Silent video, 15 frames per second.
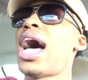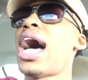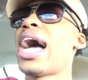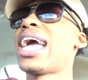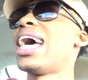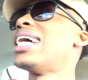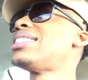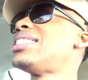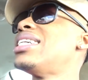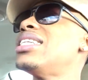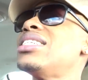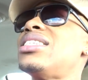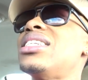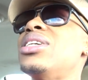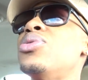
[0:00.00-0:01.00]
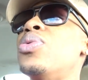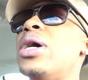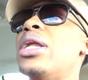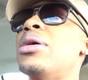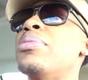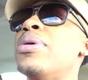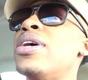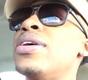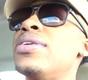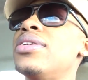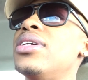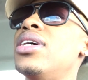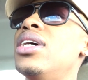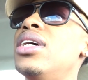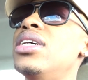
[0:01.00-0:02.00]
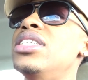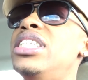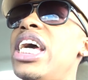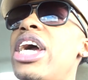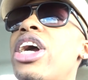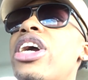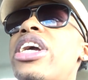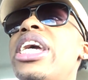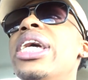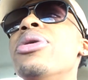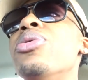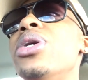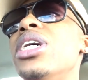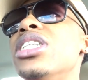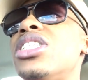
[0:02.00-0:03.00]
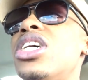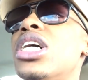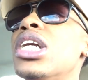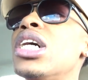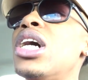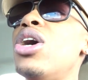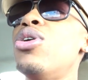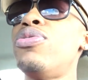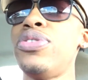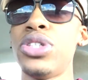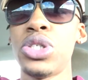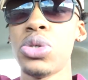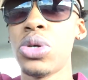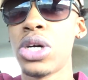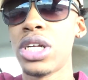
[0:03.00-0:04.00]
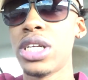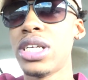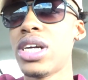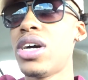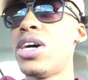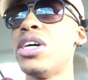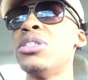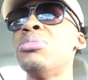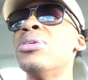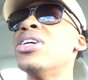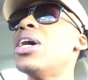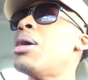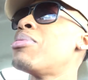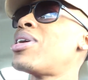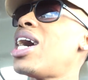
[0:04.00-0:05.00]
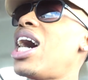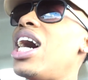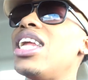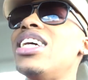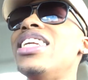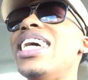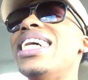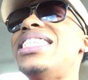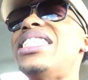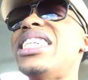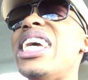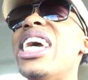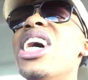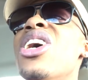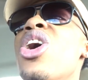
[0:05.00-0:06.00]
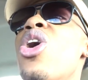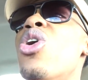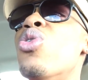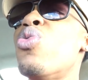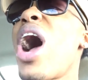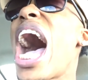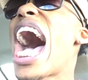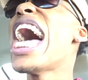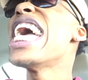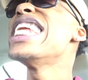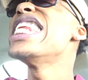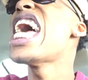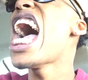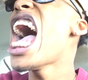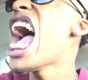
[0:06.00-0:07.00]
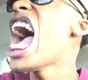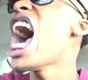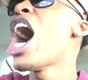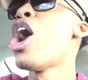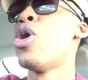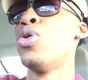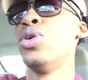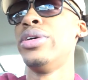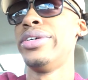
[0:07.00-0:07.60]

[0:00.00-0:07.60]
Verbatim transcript: I got Tennessee winning, man. Derrick Henry is gonna go for 200 yards, bro. I'm calling that shit right now.